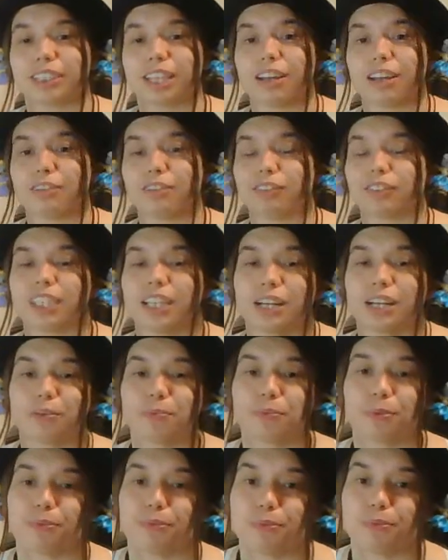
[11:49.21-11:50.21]
I've said it
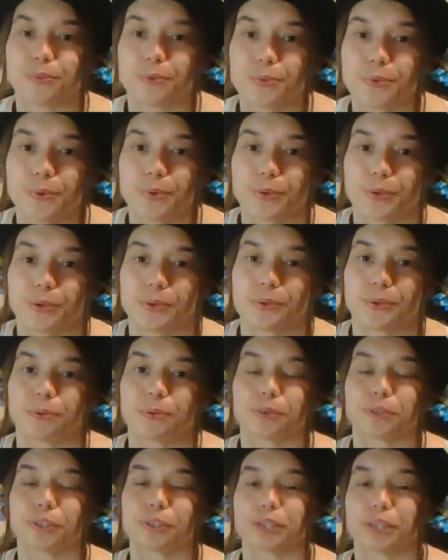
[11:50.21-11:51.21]
before, you
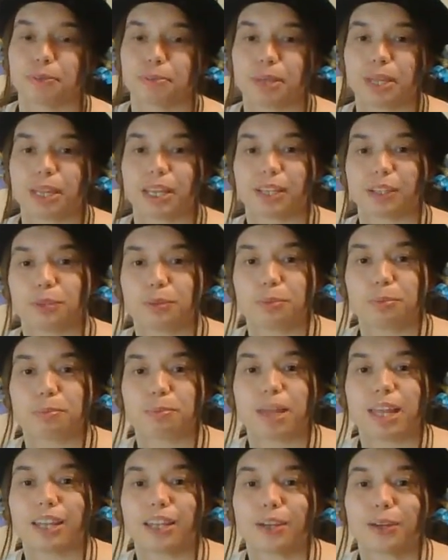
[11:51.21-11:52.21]
know, screaming into
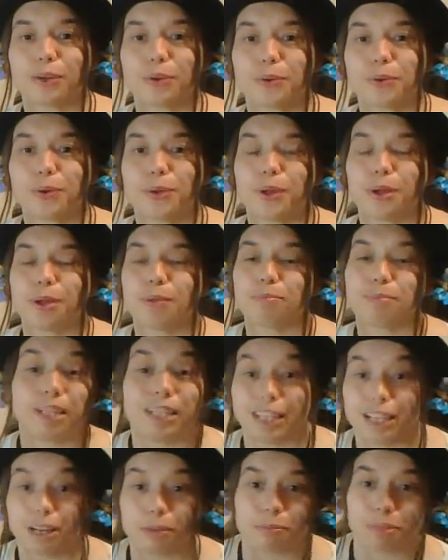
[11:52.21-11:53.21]
a pillow,
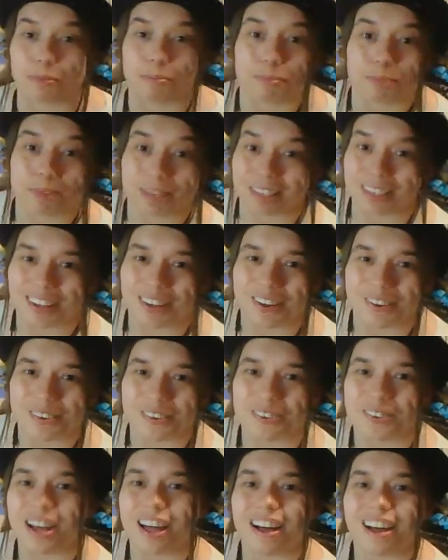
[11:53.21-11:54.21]
beating up the
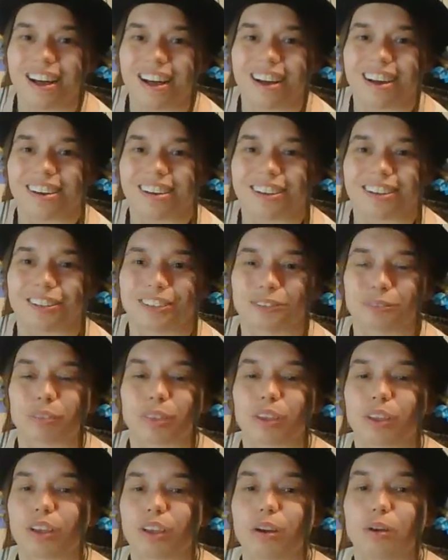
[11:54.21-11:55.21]
pillow,
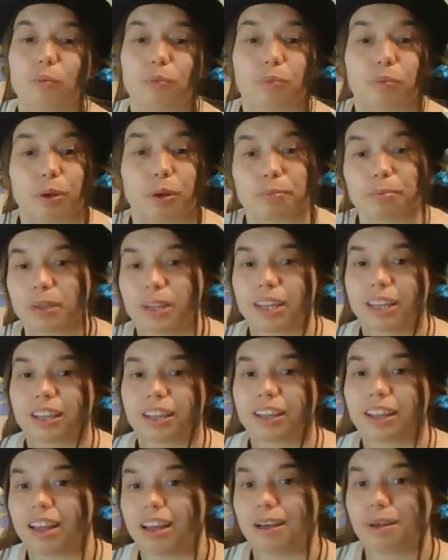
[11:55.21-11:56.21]
ripping
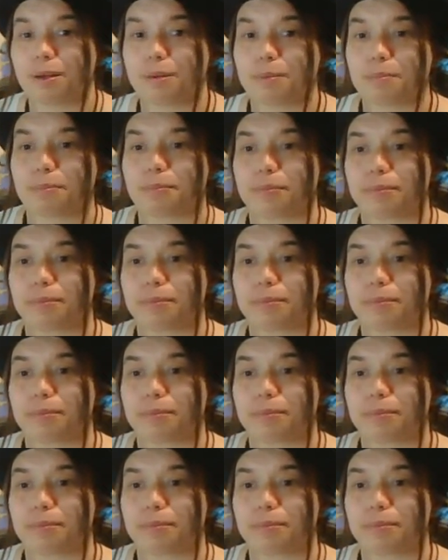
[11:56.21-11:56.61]
up